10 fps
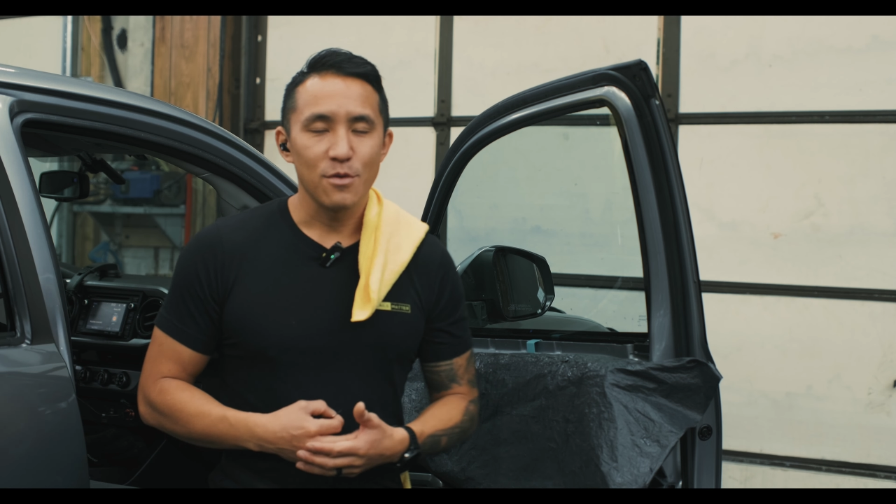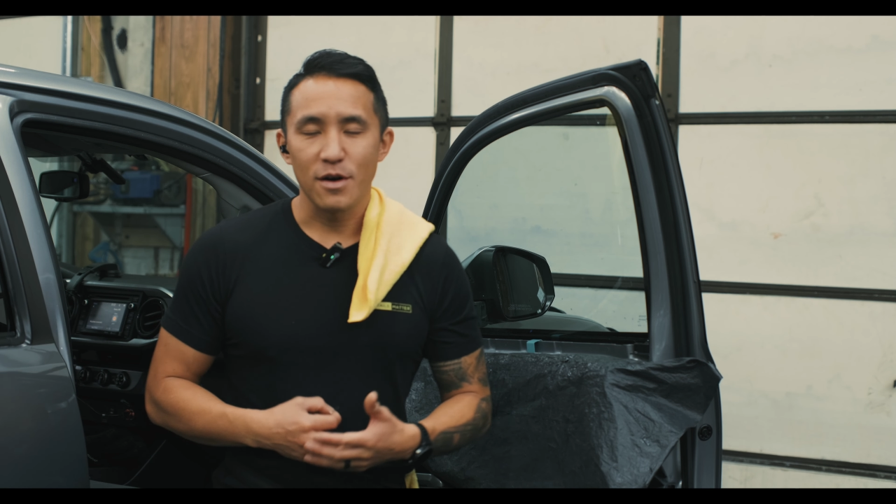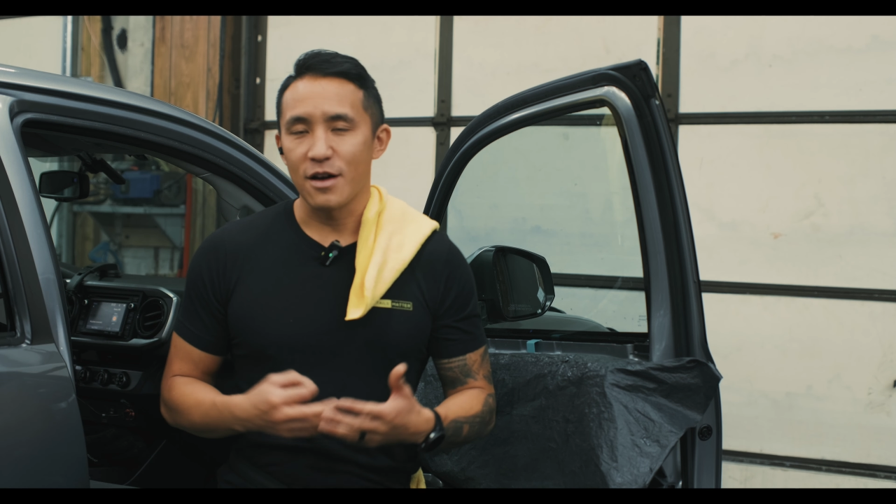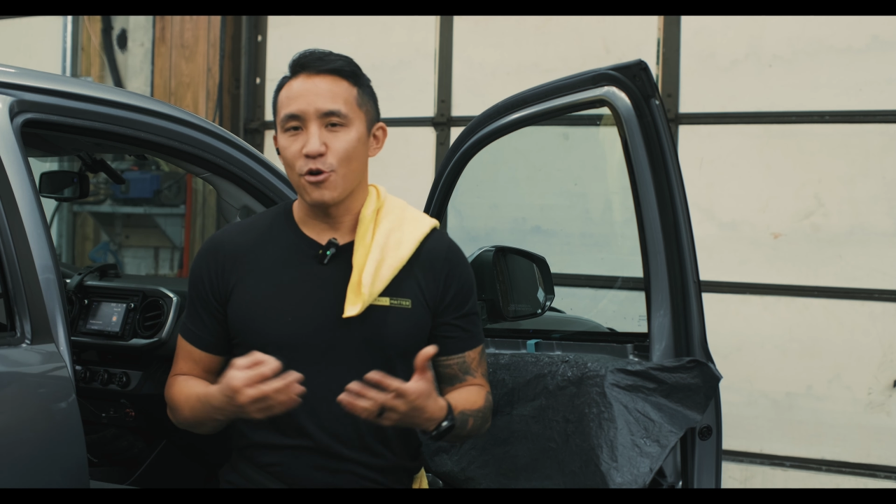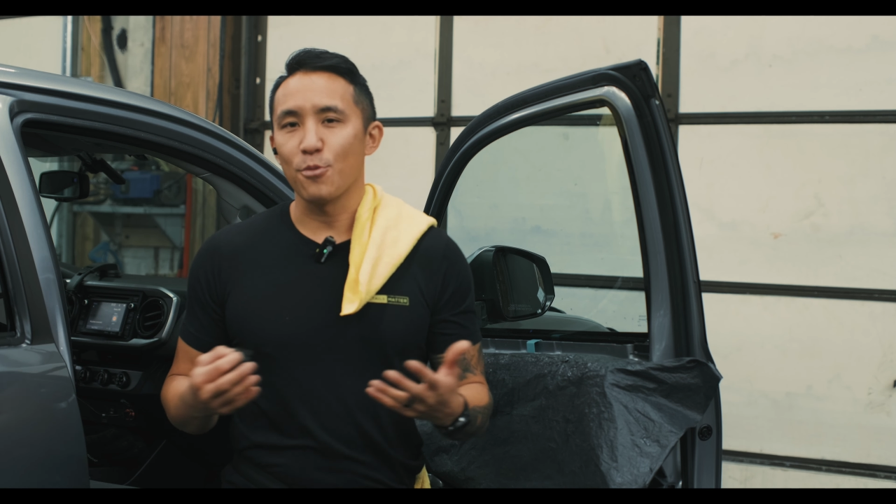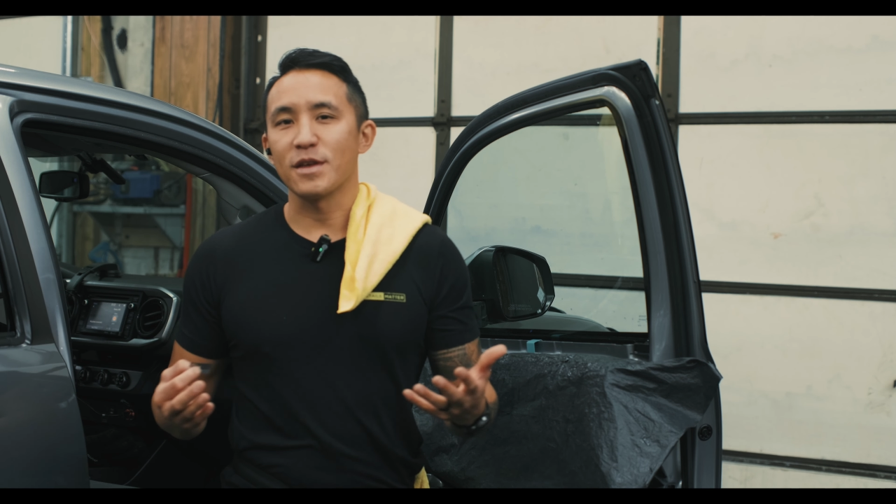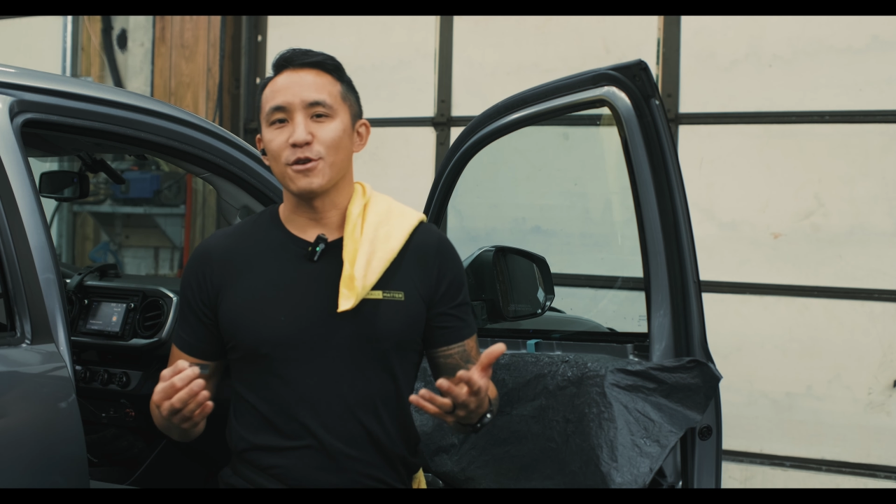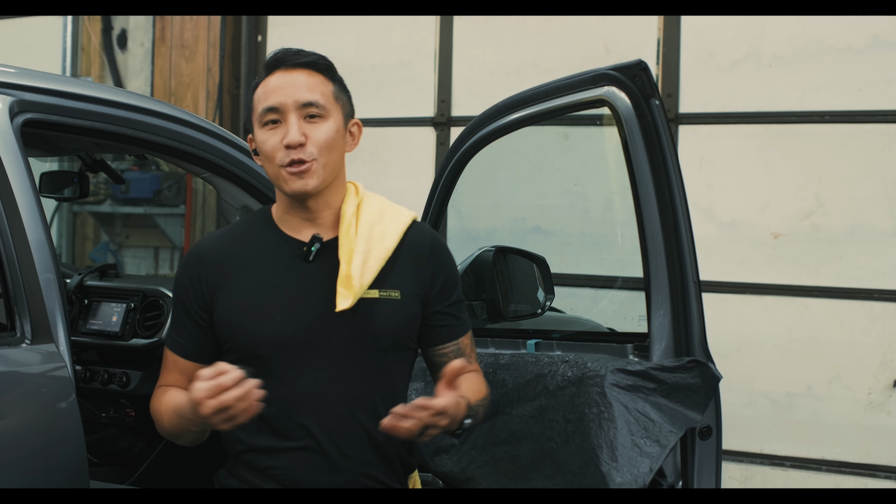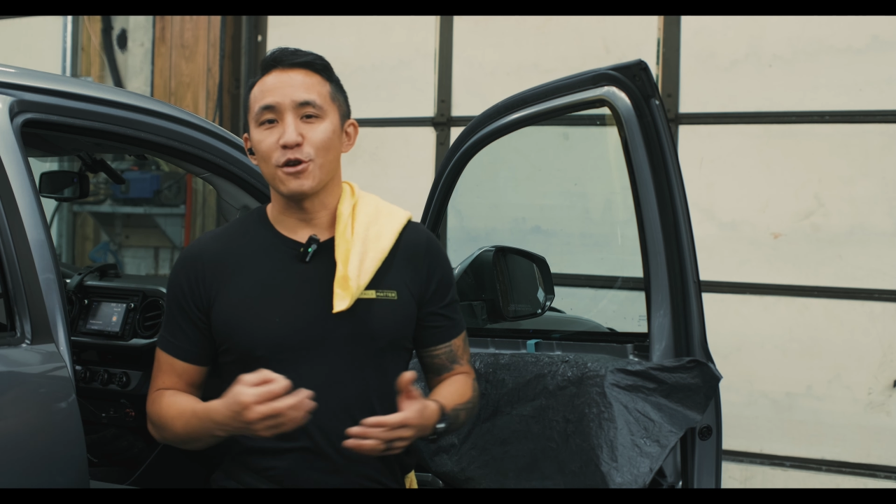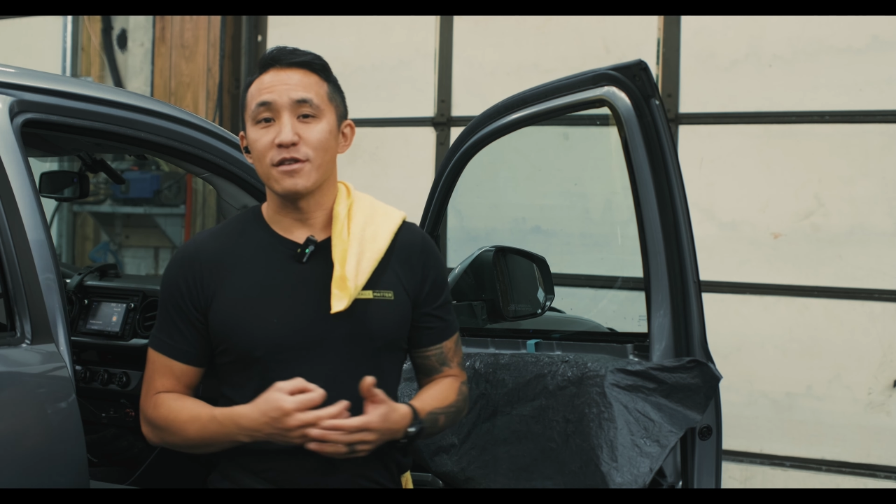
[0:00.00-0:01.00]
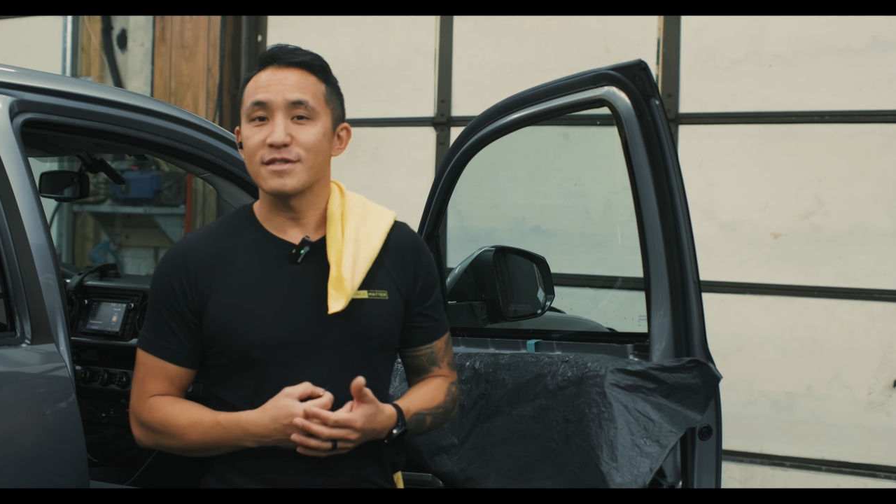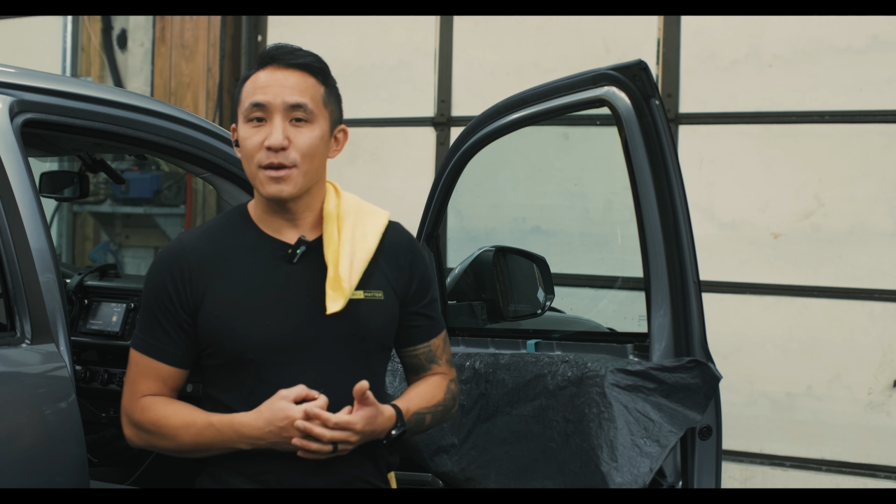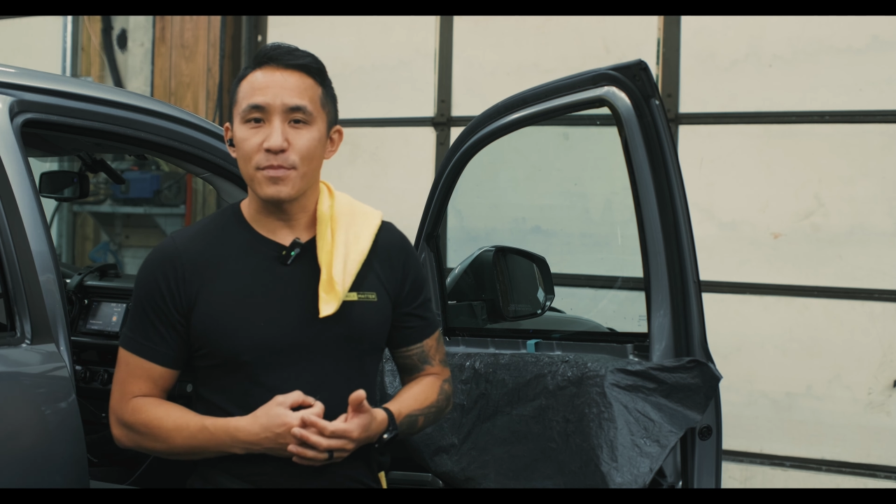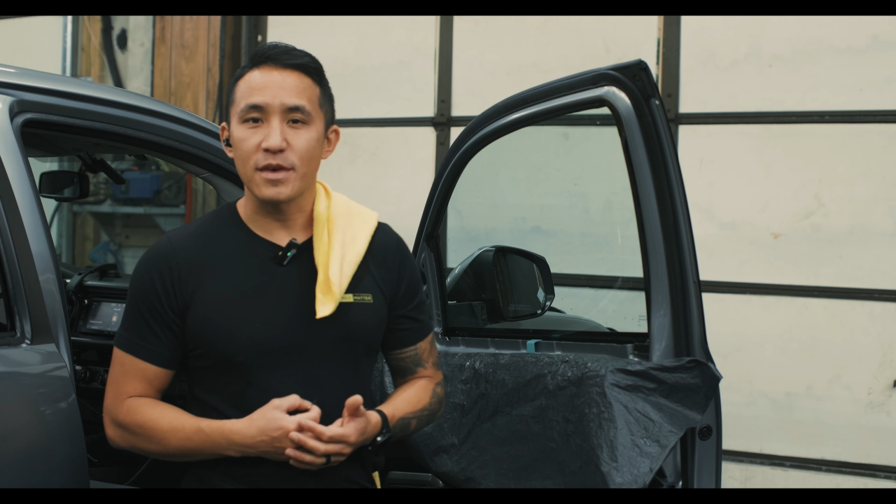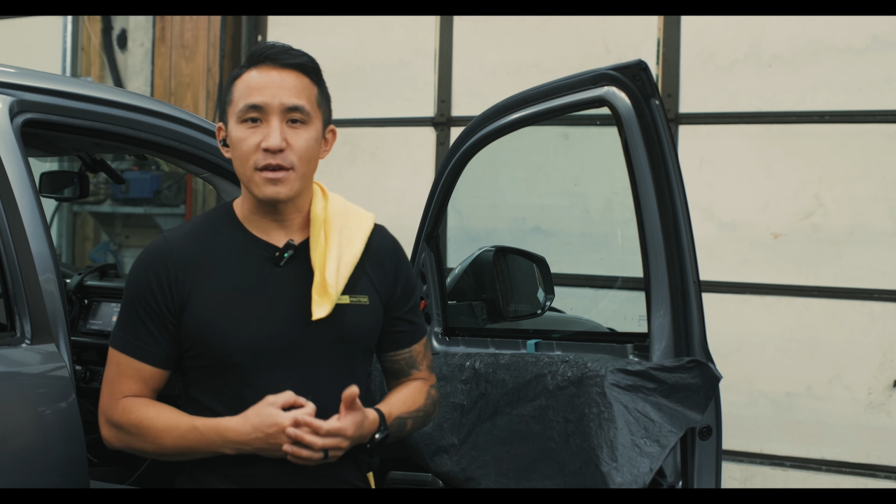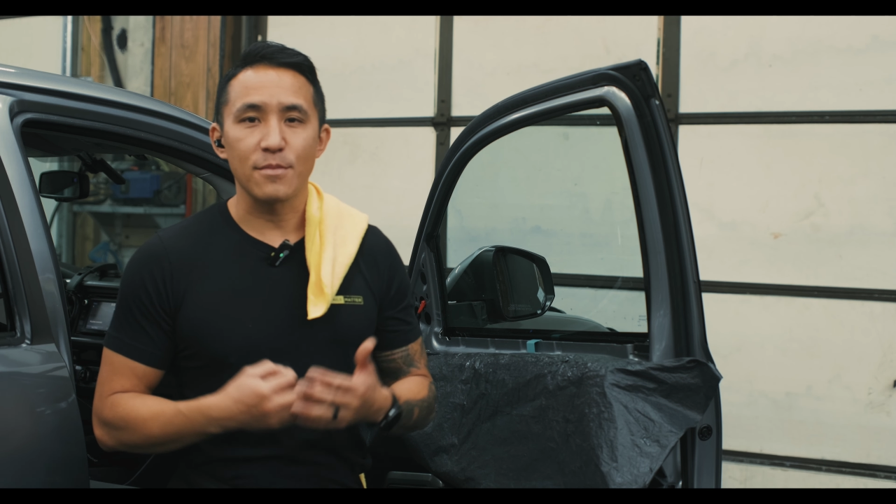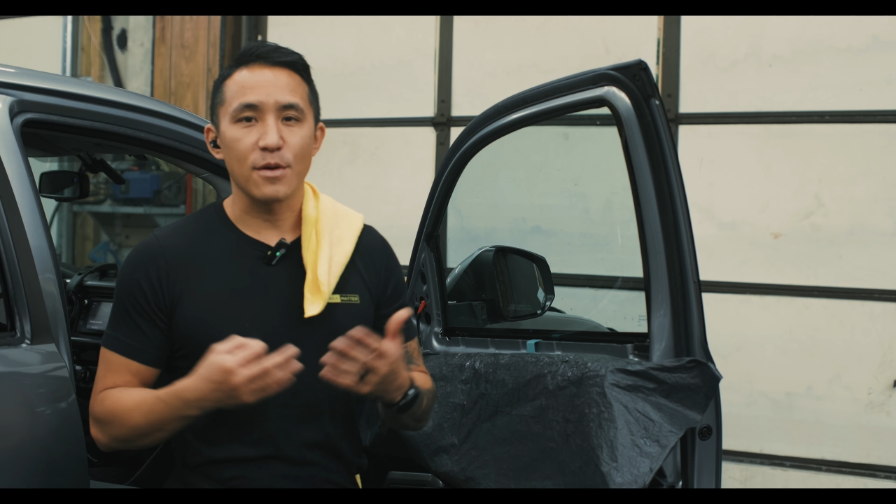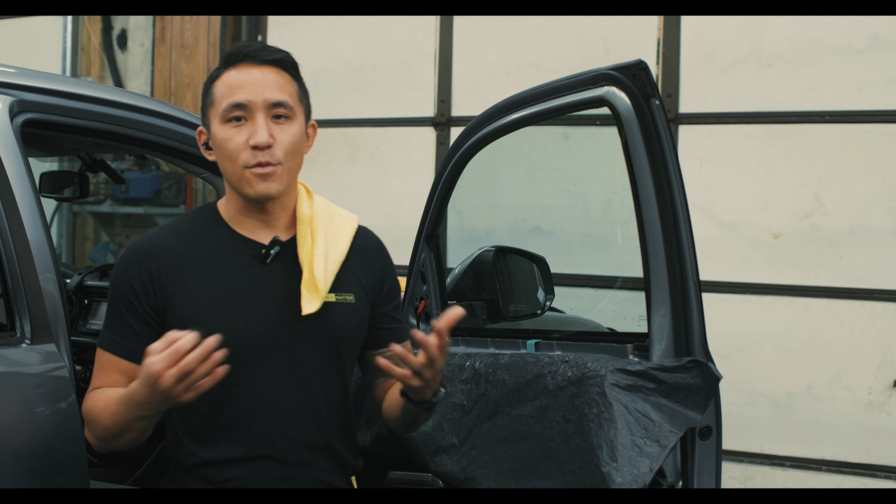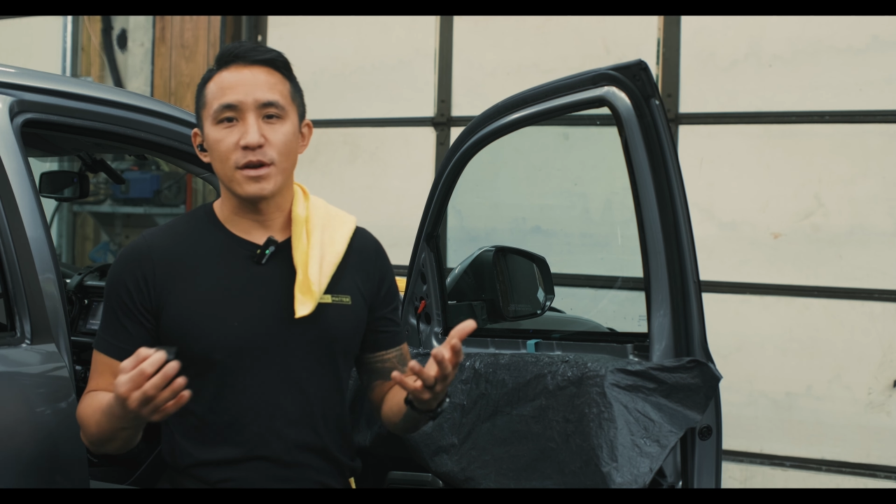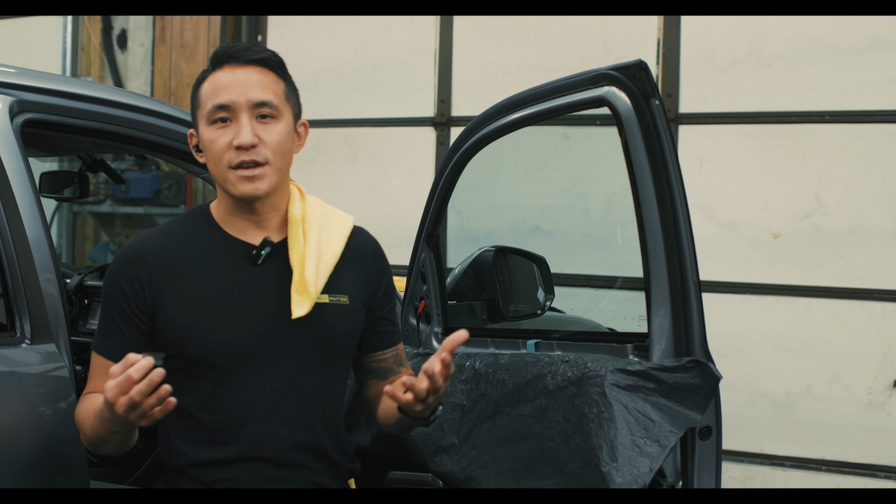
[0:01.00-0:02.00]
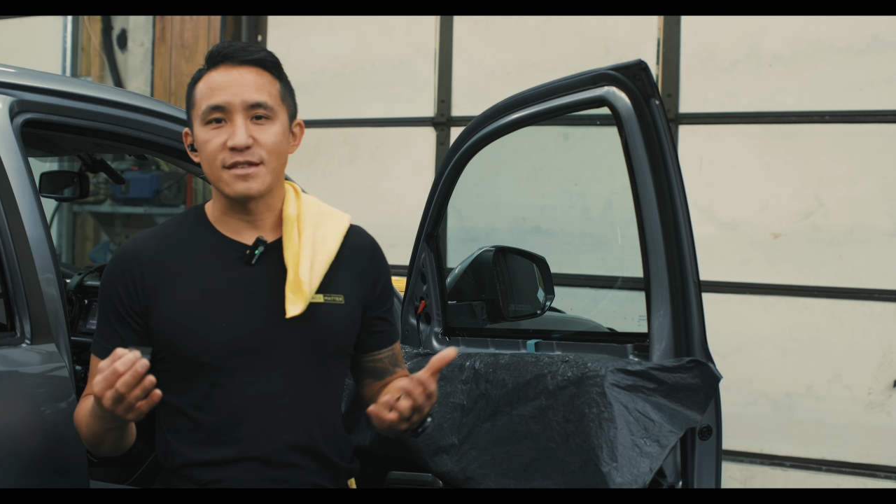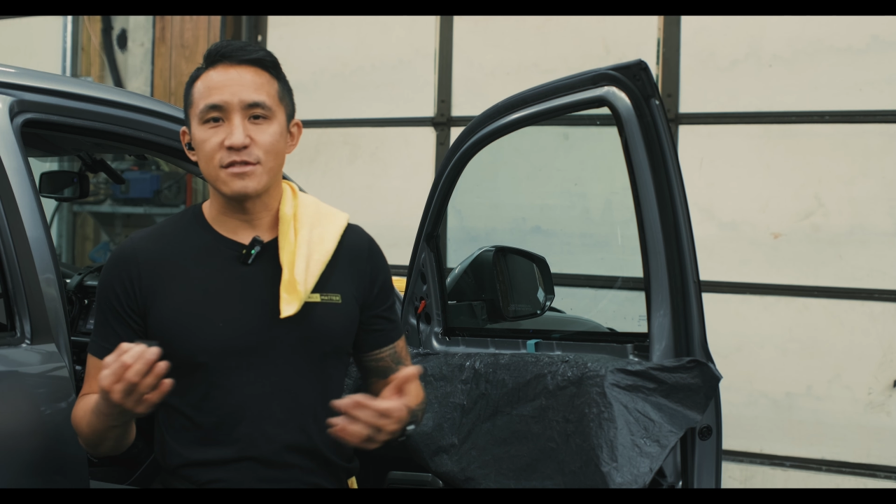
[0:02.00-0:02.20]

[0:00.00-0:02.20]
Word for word: well, I hope that you learned something about what it is